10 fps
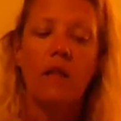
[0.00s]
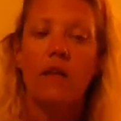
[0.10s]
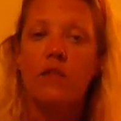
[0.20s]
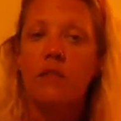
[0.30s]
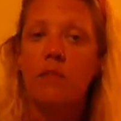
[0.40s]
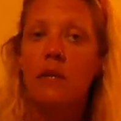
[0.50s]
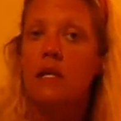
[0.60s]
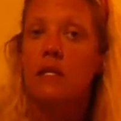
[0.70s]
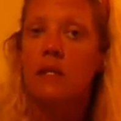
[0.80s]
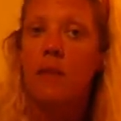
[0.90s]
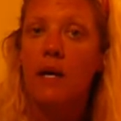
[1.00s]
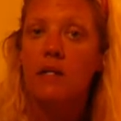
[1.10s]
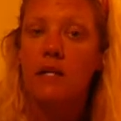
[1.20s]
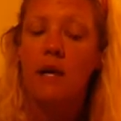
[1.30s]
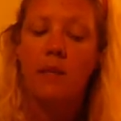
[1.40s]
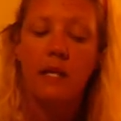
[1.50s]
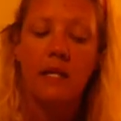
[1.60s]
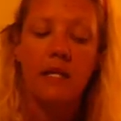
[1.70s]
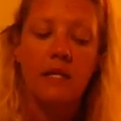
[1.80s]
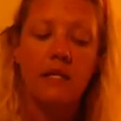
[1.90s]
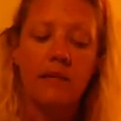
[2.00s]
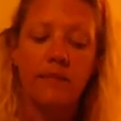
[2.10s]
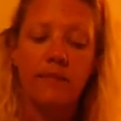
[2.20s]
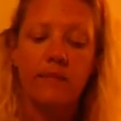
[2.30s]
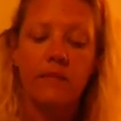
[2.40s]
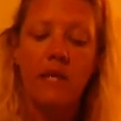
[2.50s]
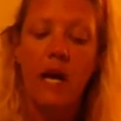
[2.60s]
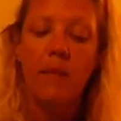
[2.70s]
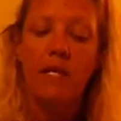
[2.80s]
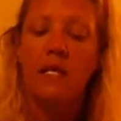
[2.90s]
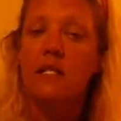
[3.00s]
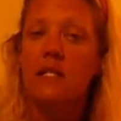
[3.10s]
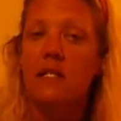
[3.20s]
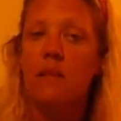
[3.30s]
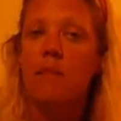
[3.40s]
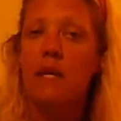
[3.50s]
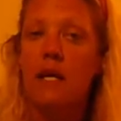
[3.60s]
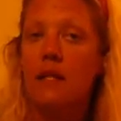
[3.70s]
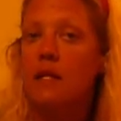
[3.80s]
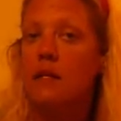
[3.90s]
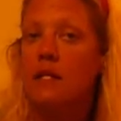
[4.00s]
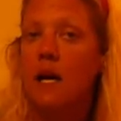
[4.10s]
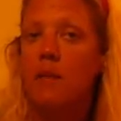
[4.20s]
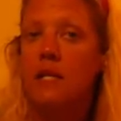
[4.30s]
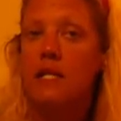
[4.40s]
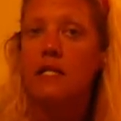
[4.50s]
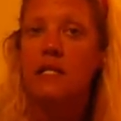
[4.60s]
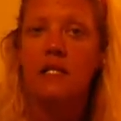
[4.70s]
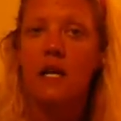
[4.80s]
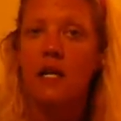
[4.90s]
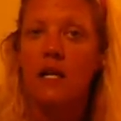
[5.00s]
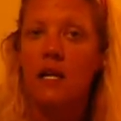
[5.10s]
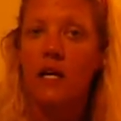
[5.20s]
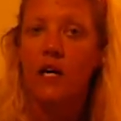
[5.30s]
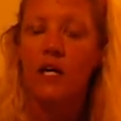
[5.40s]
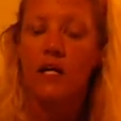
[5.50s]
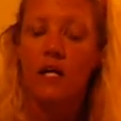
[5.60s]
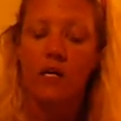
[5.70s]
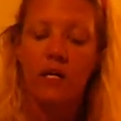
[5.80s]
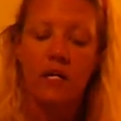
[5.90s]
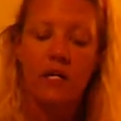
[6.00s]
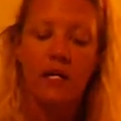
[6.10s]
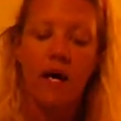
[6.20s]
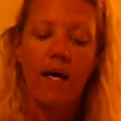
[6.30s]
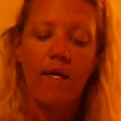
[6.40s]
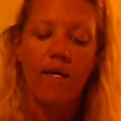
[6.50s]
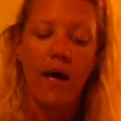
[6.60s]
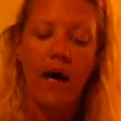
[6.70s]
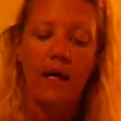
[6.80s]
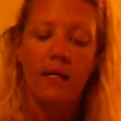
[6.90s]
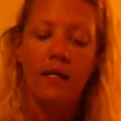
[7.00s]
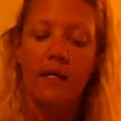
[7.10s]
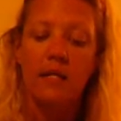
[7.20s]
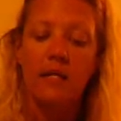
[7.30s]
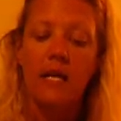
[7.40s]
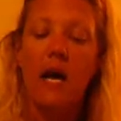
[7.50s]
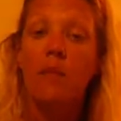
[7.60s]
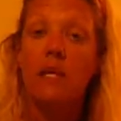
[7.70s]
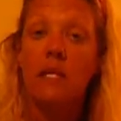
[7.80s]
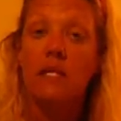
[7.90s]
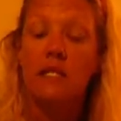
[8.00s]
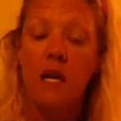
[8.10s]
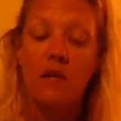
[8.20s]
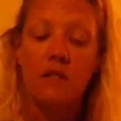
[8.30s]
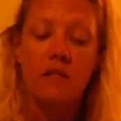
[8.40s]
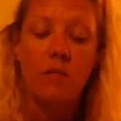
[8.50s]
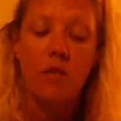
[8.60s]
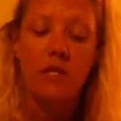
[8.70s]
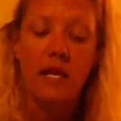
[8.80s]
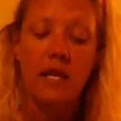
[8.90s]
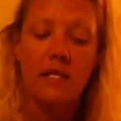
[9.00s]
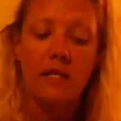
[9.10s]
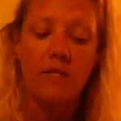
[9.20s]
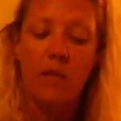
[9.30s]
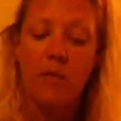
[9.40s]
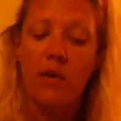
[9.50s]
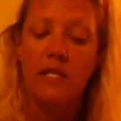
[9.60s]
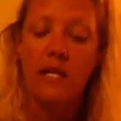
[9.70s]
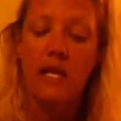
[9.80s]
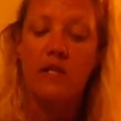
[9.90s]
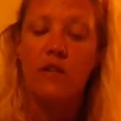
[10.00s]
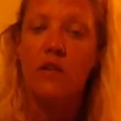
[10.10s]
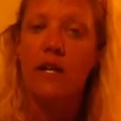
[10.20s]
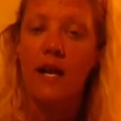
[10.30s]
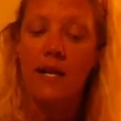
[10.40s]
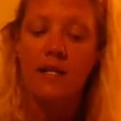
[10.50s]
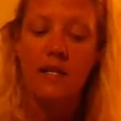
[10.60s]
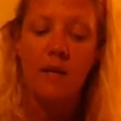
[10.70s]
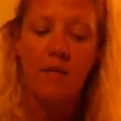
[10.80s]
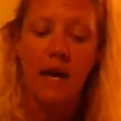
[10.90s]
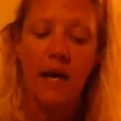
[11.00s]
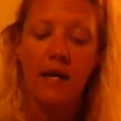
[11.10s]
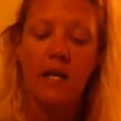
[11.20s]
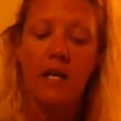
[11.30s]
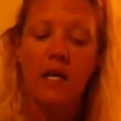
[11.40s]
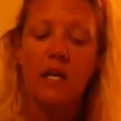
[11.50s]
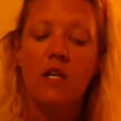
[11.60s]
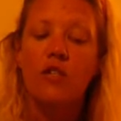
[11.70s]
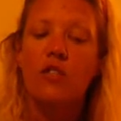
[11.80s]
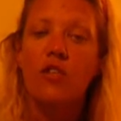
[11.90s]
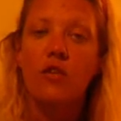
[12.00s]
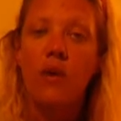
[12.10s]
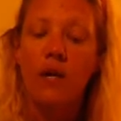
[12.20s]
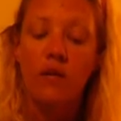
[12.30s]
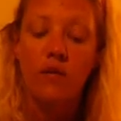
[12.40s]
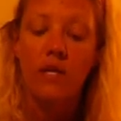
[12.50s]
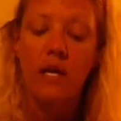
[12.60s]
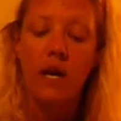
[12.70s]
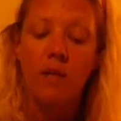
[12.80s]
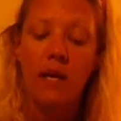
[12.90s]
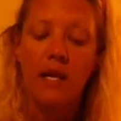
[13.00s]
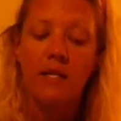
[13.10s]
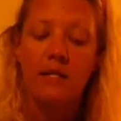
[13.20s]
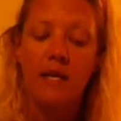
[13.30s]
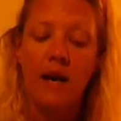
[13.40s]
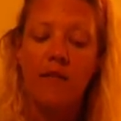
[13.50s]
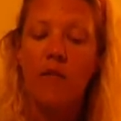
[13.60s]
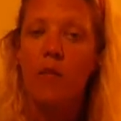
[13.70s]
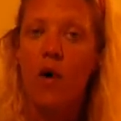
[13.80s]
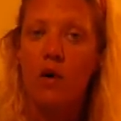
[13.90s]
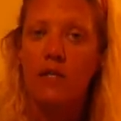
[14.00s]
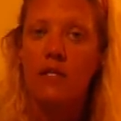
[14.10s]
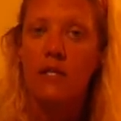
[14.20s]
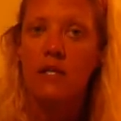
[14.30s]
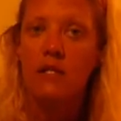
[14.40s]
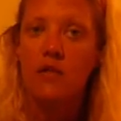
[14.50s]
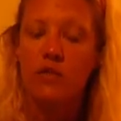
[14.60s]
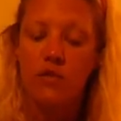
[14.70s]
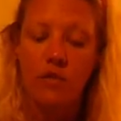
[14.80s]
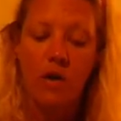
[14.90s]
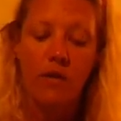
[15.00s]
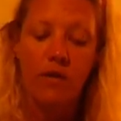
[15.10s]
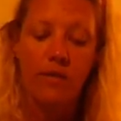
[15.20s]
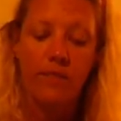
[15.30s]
There's some myths about diabetes. Diabetes is not a serious illness. Fact. Diabetes causes more deaths from breast cancer and AIDS combined. 2 out of 3 diabetics die from heart disease or stroke.